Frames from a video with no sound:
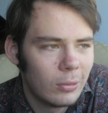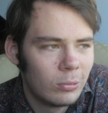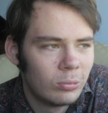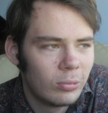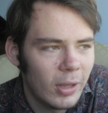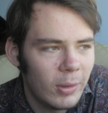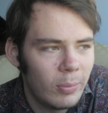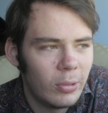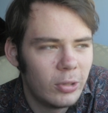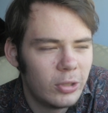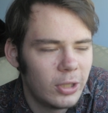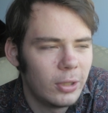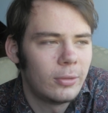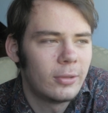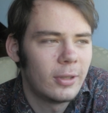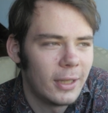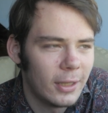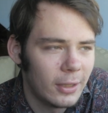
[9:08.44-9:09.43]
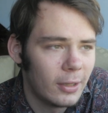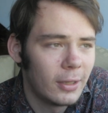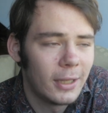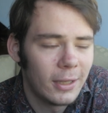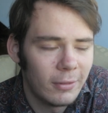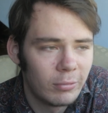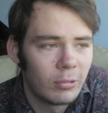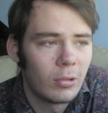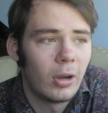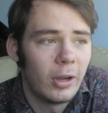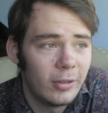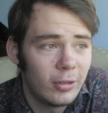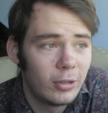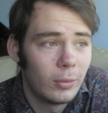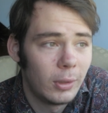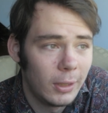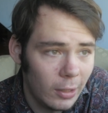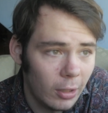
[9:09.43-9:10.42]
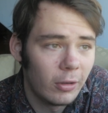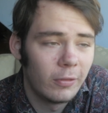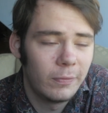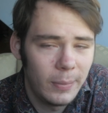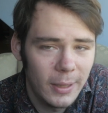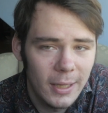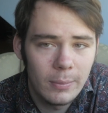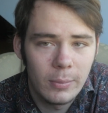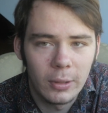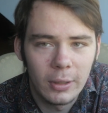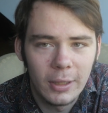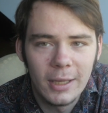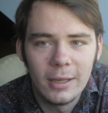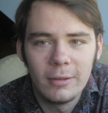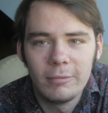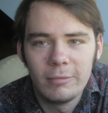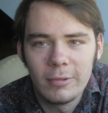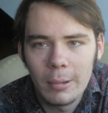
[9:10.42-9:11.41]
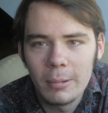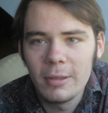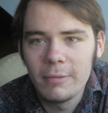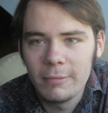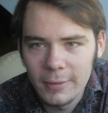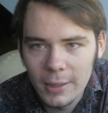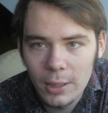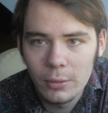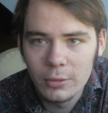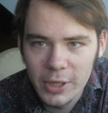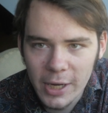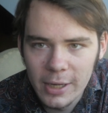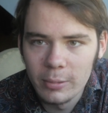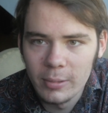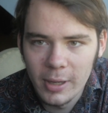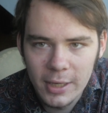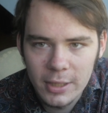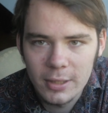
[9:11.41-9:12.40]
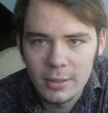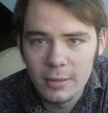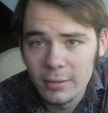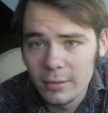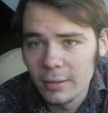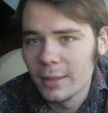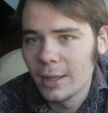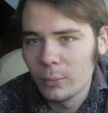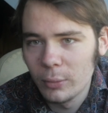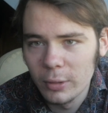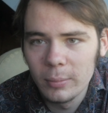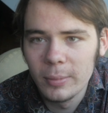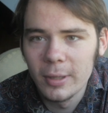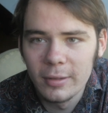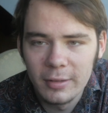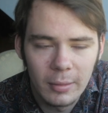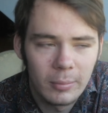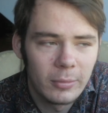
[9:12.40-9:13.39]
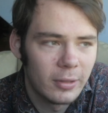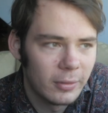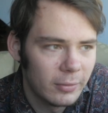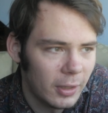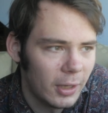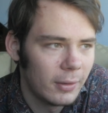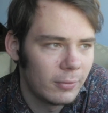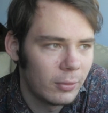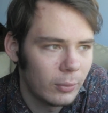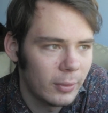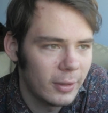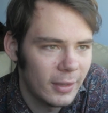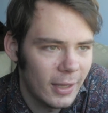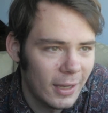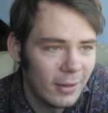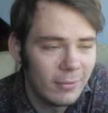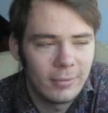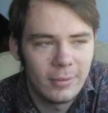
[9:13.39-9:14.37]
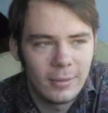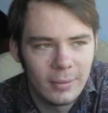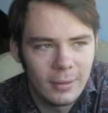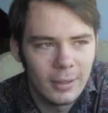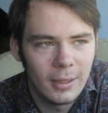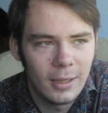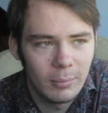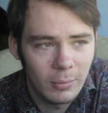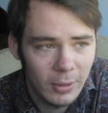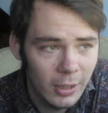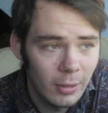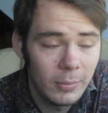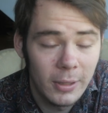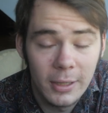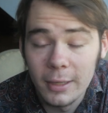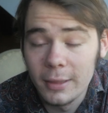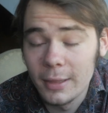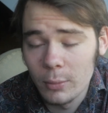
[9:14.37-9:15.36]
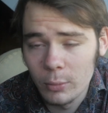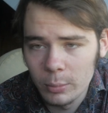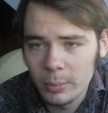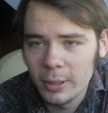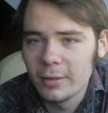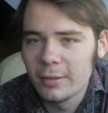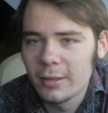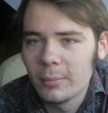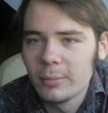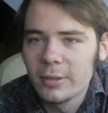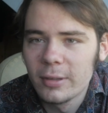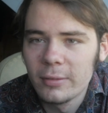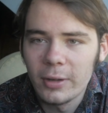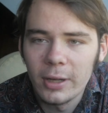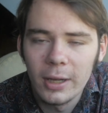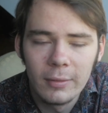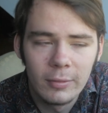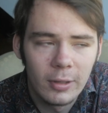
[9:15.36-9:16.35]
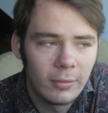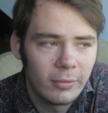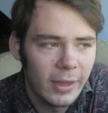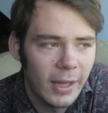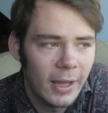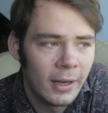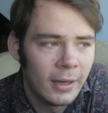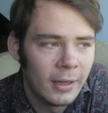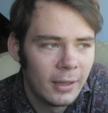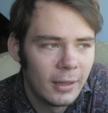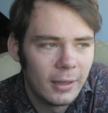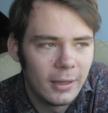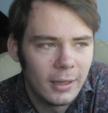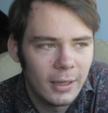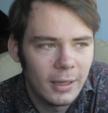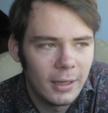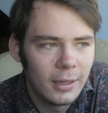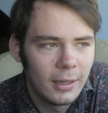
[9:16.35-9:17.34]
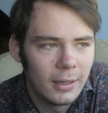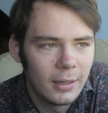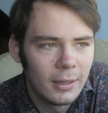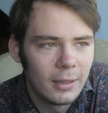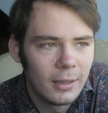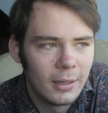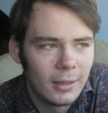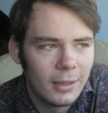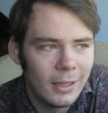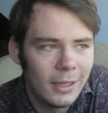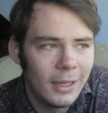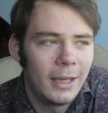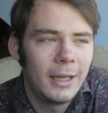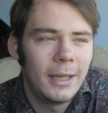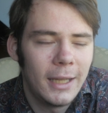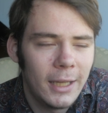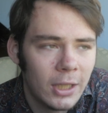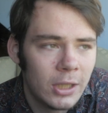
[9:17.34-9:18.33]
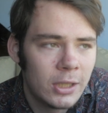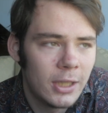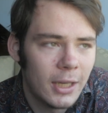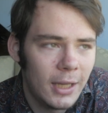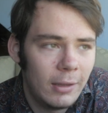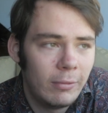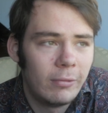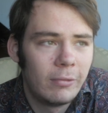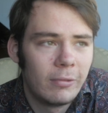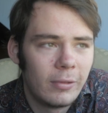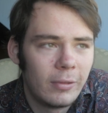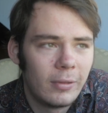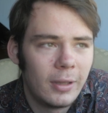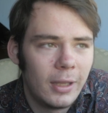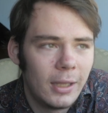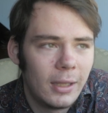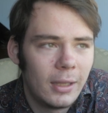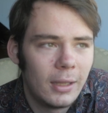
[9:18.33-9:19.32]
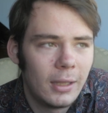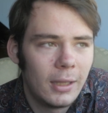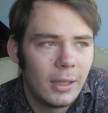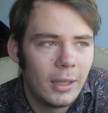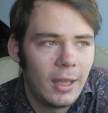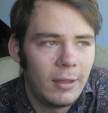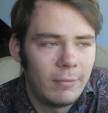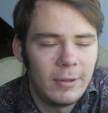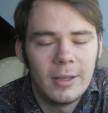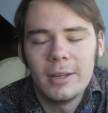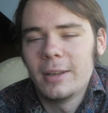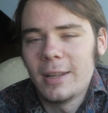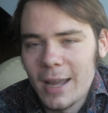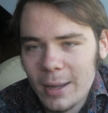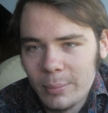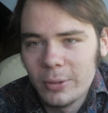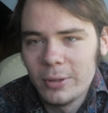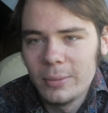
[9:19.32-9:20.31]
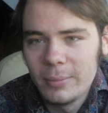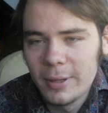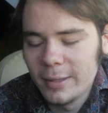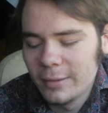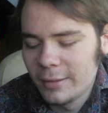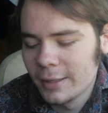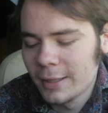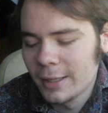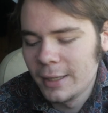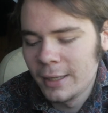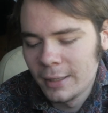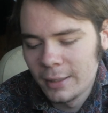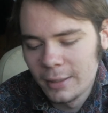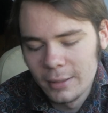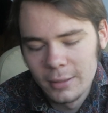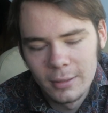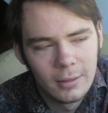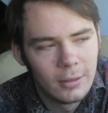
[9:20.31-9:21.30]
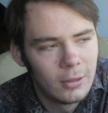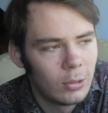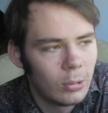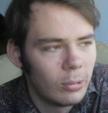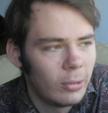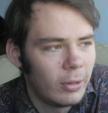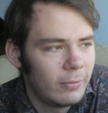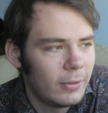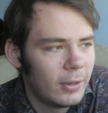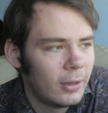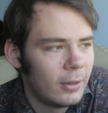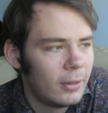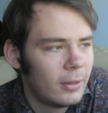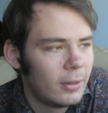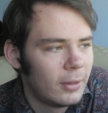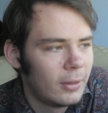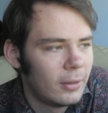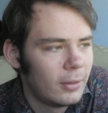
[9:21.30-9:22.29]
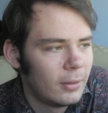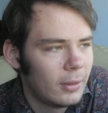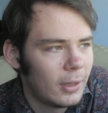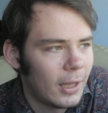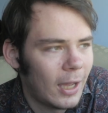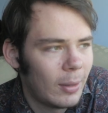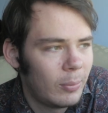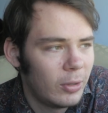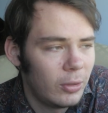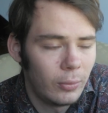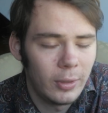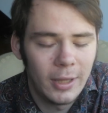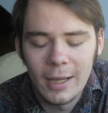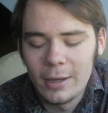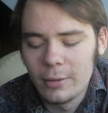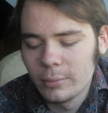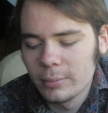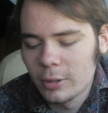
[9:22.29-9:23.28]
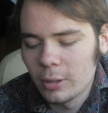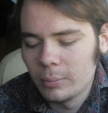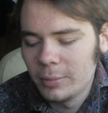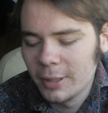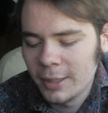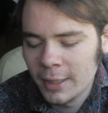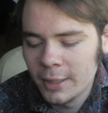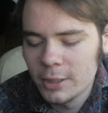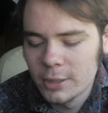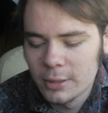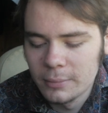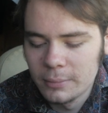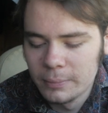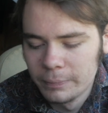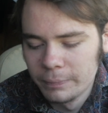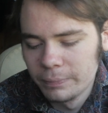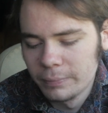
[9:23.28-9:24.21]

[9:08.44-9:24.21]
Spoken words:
reproducing can give rise to a lot of people in very few generations, and there would have been some survival with that. In my opinion, there would have been some survival of that lineage if it had happened, basically, or if it had happened without complication.